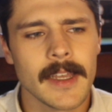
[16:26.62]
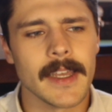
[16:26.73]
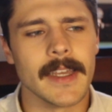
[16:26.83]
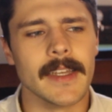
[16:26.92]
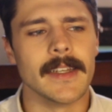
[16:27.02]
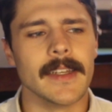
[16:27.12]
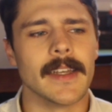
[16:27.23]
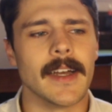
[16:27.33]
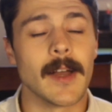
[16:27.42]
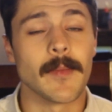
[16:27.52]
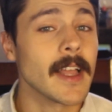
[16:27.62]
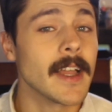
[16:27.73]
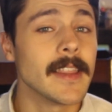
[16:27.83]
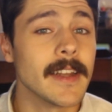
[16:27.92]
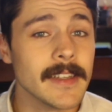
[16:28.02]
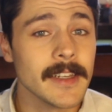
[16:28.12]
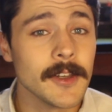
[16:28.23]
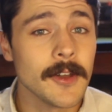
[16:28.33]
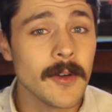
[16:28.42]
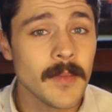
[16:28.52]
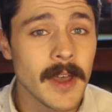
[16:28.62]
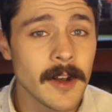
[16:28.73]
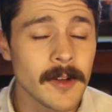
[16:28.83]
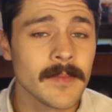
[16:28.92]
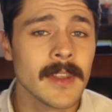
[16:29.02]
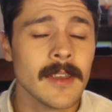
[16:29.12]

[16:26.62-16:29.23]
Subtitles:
and I'm glad that I didn't know him better,